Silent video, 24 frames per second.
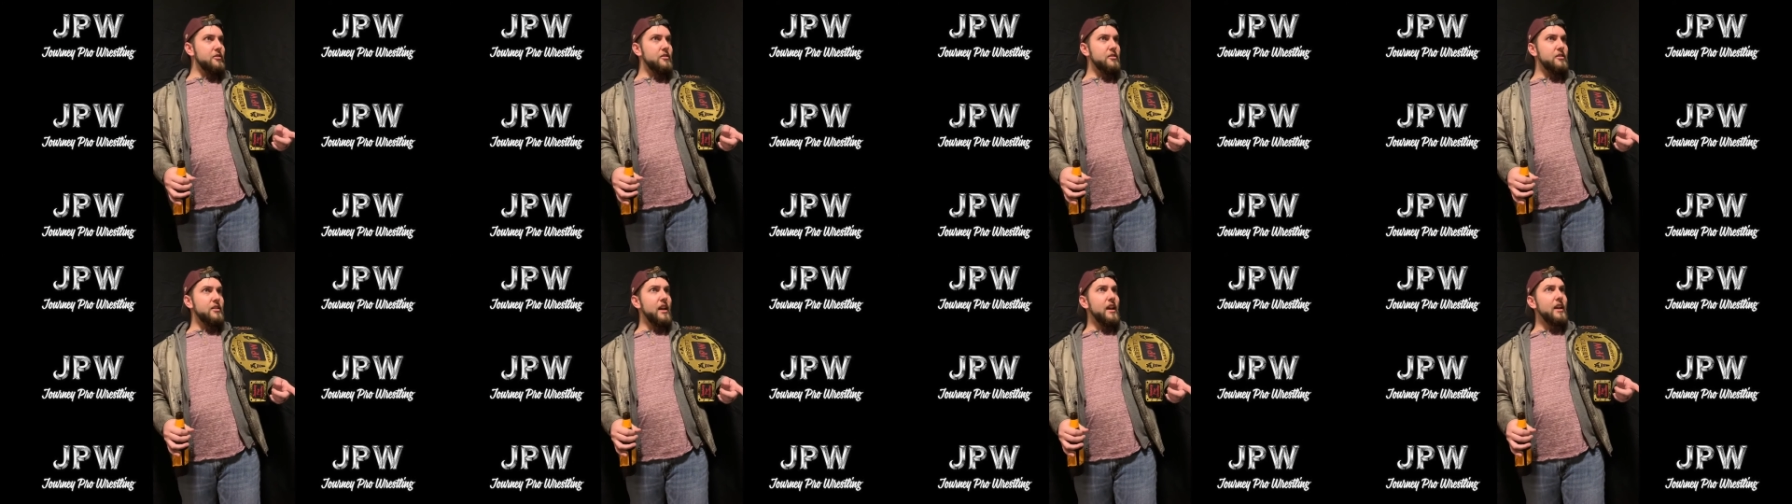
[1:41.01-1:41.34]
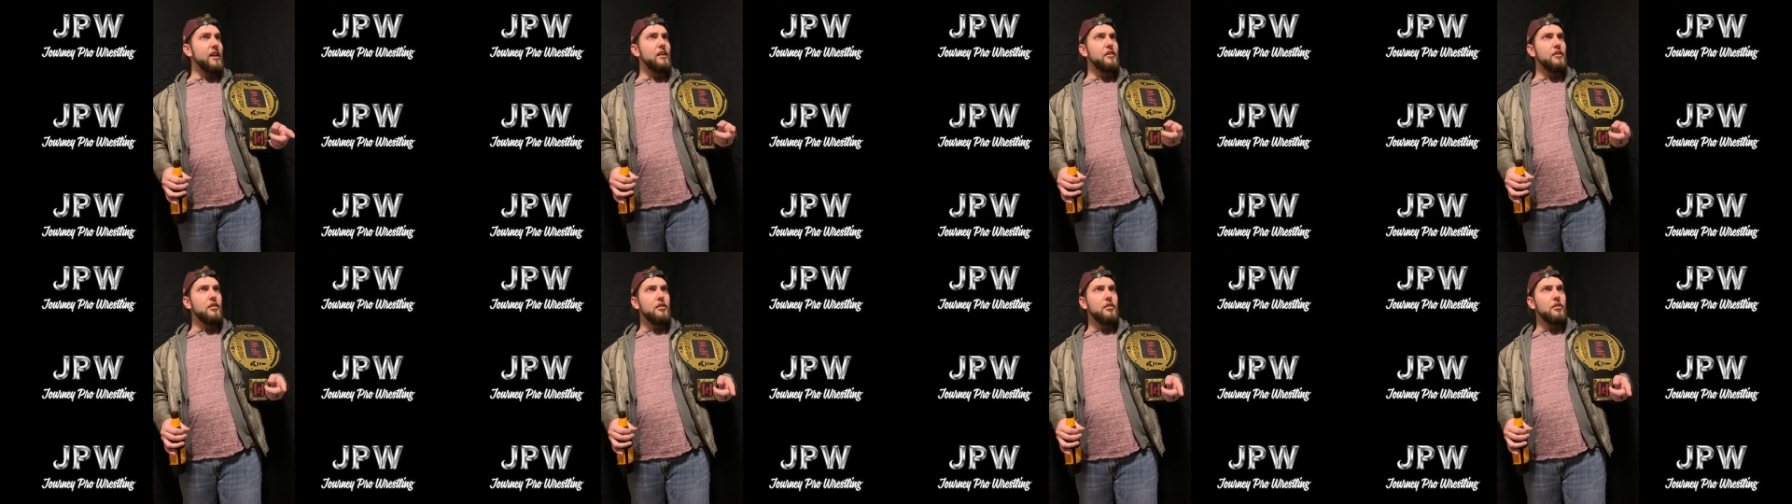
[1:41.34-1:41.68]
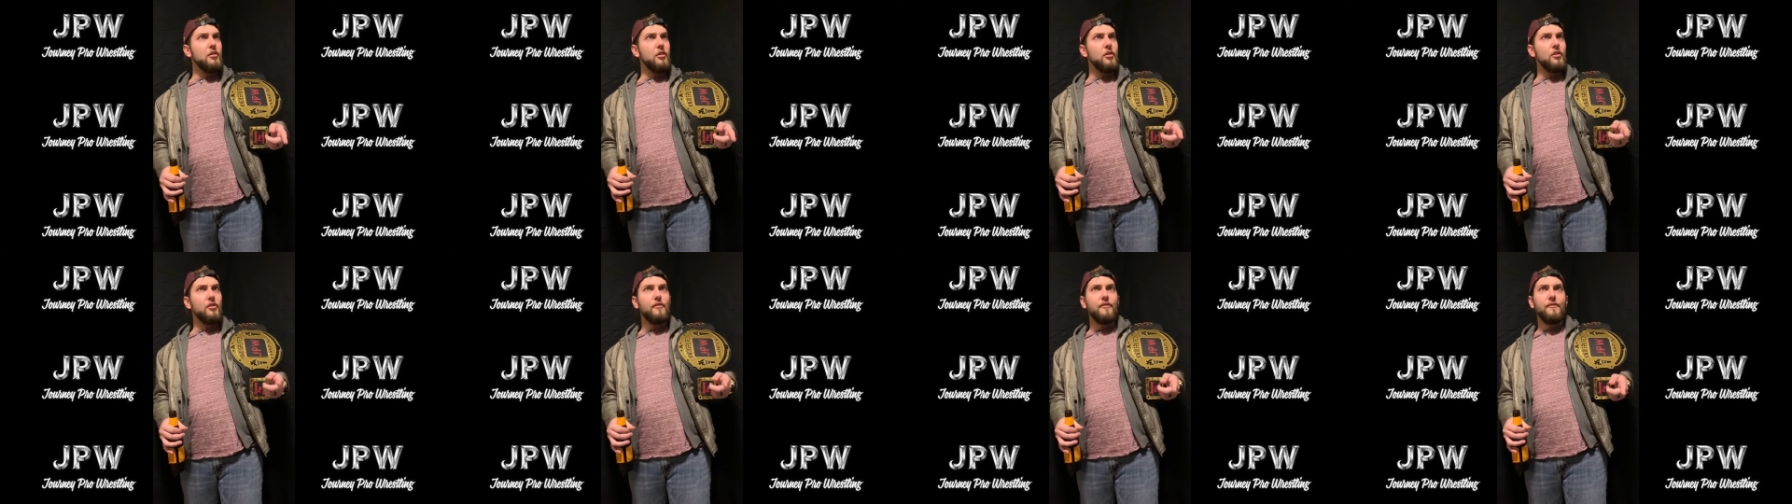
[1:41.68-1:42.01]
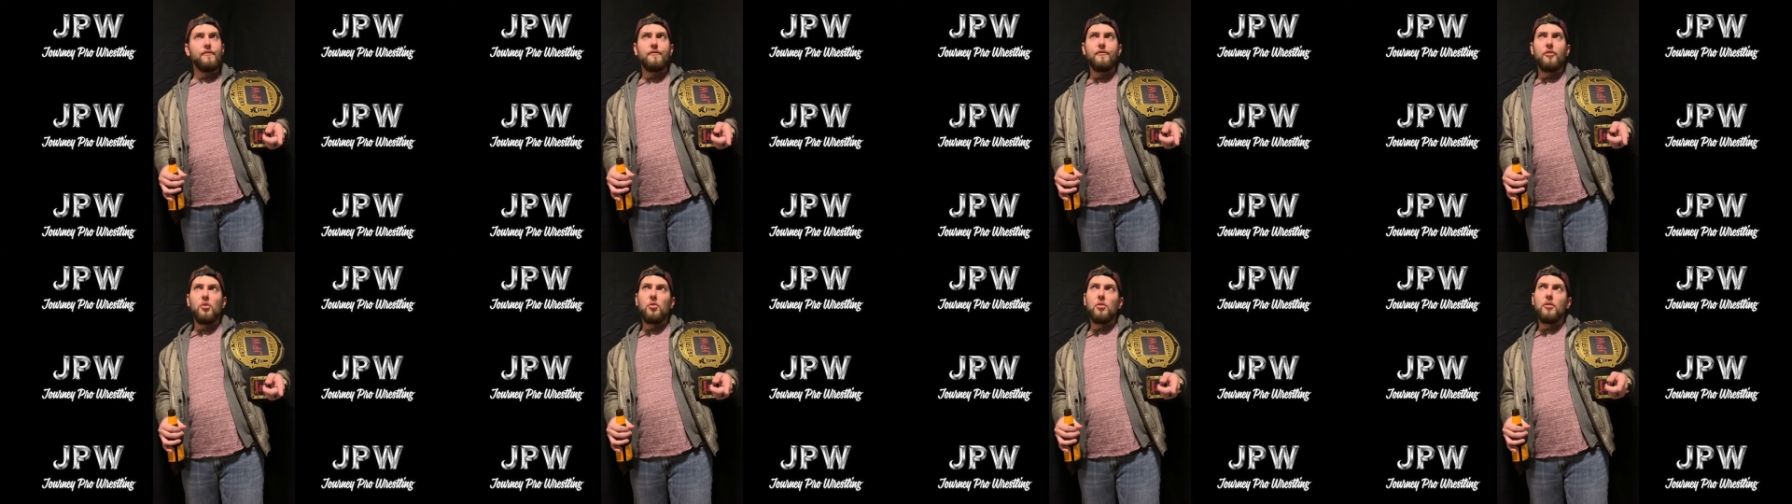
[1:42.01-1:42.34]
second, third,
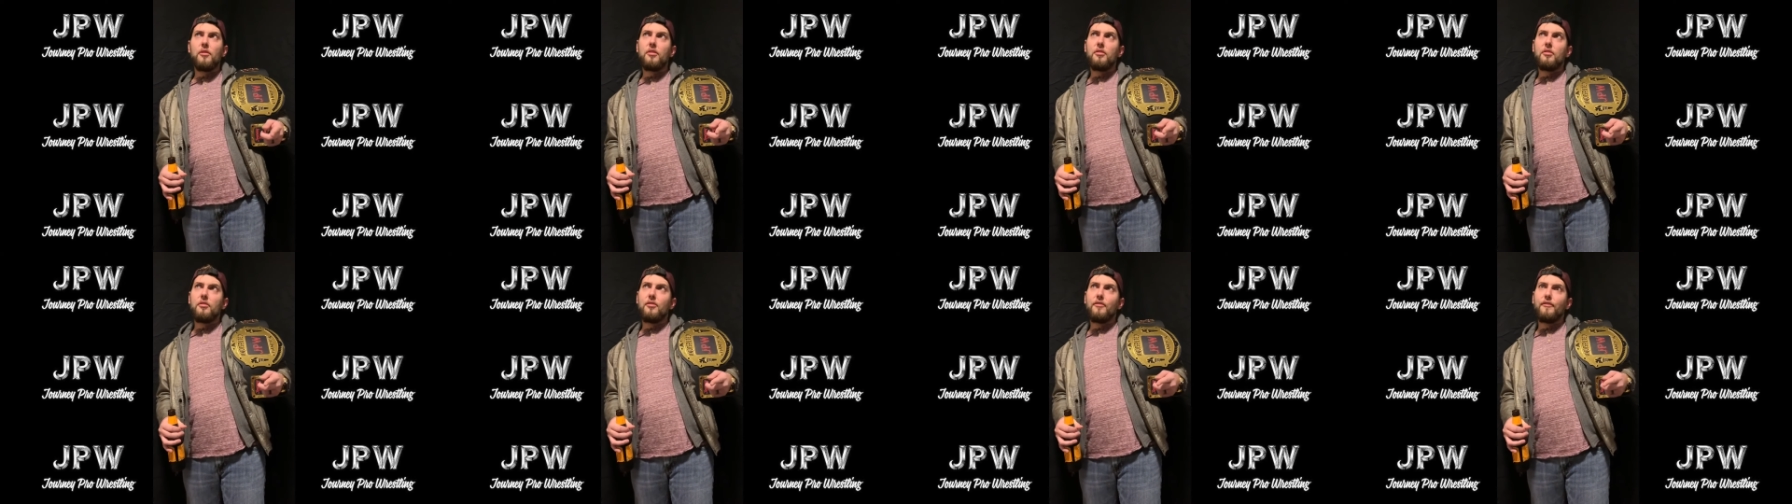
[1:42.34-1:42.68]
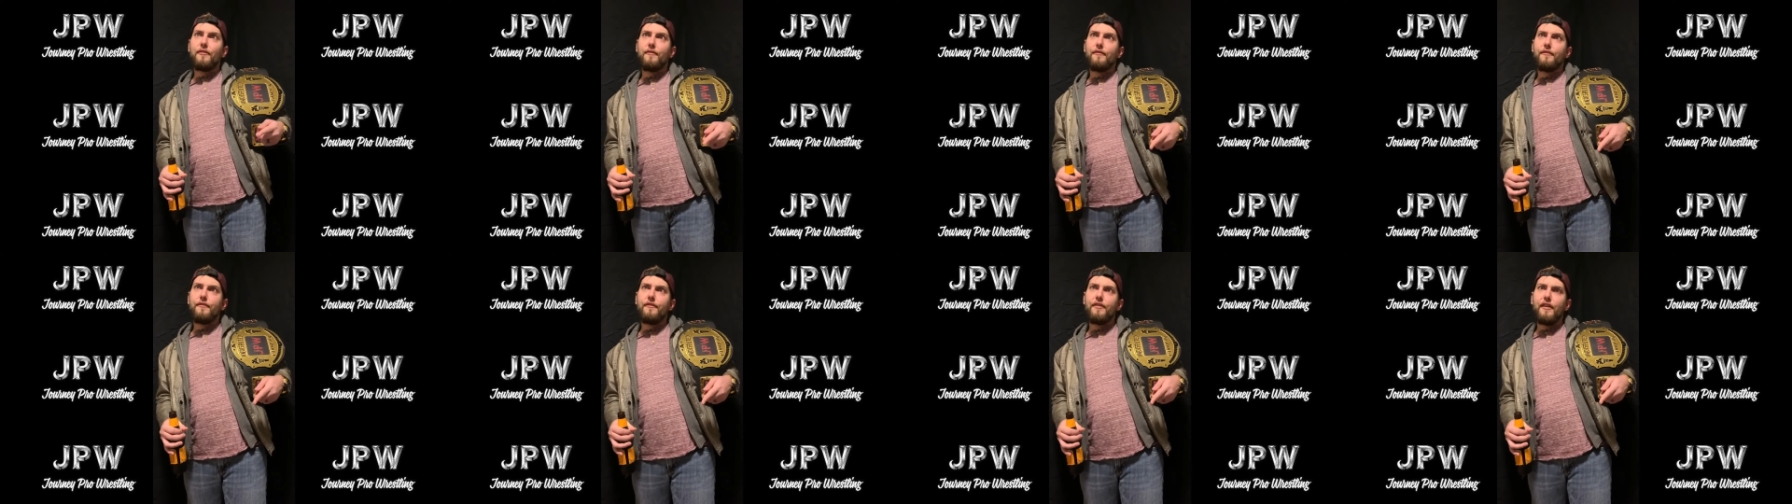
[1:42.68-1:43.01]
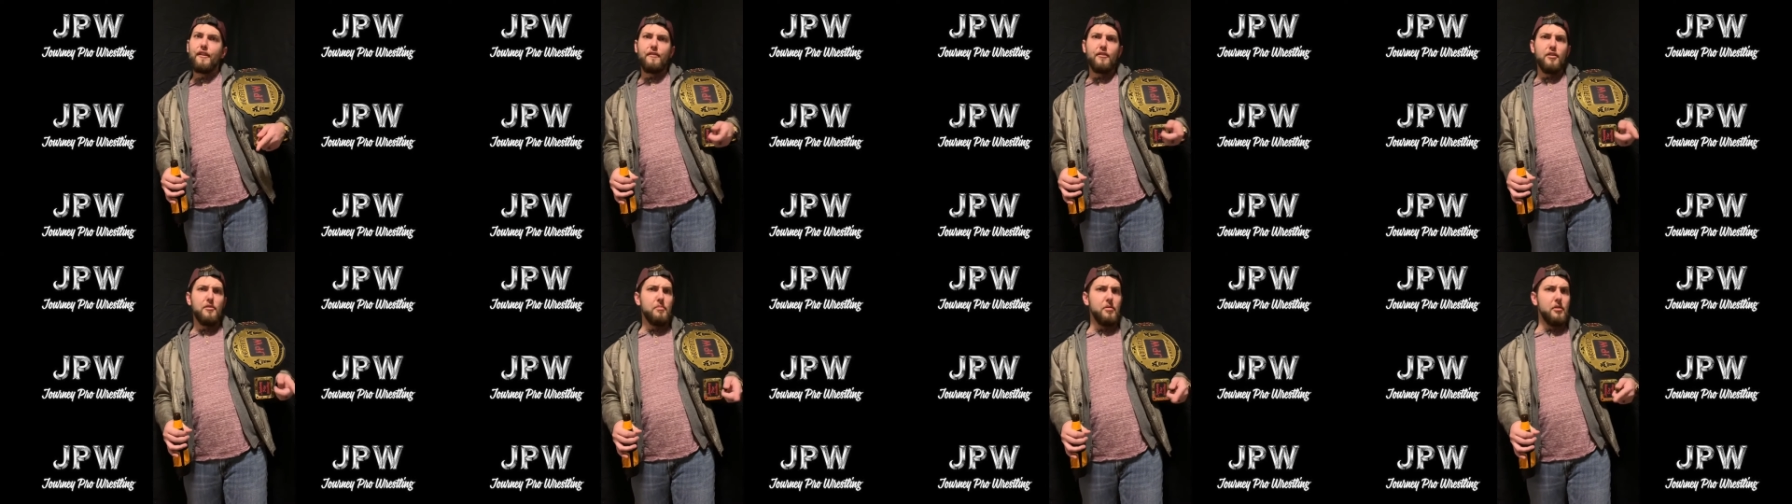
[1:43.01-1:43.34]
fourth, or fifth